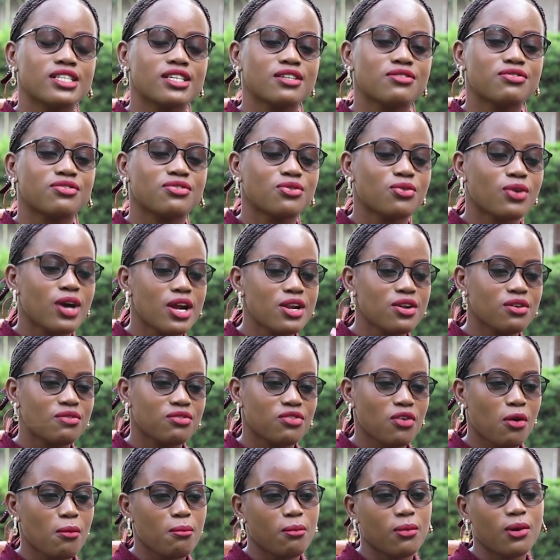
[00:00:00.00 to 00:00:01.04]
if one
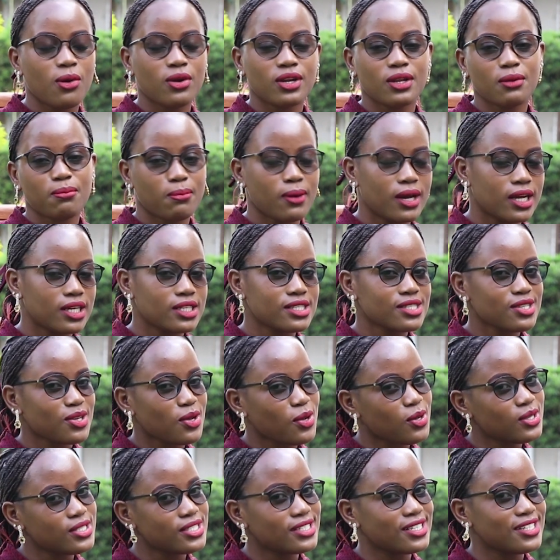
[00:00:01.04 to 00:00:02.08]
of your body parts
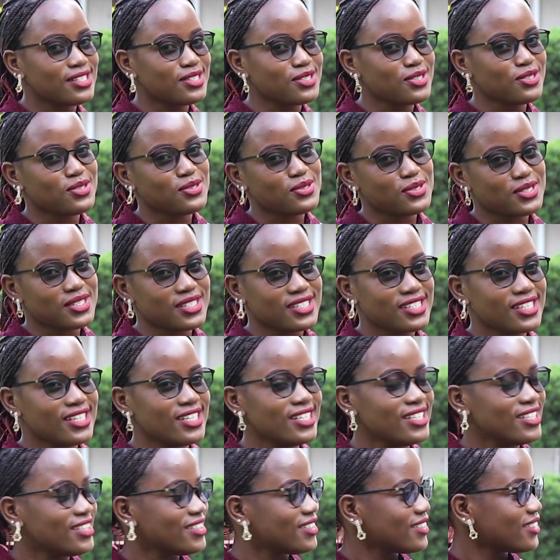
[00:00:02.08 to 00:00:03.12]
causes you to
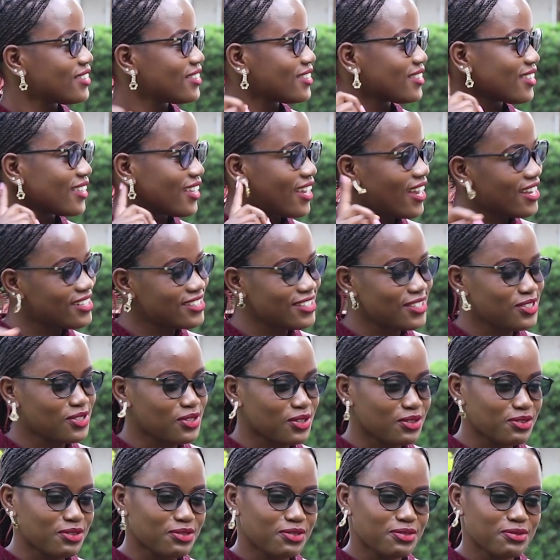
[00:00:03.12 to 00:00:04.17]
sin, cut it
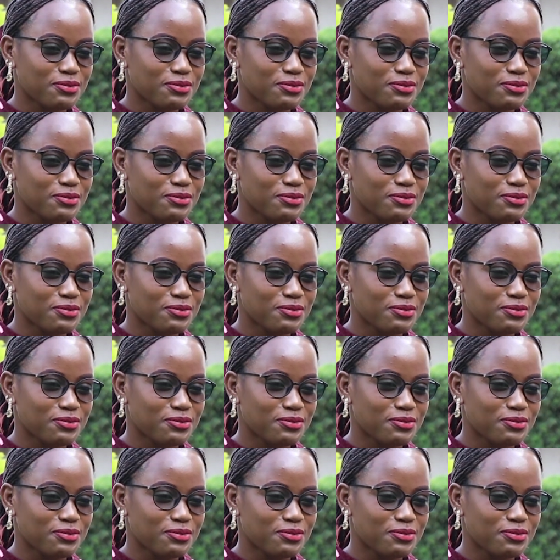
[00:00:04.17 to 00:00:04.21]
off,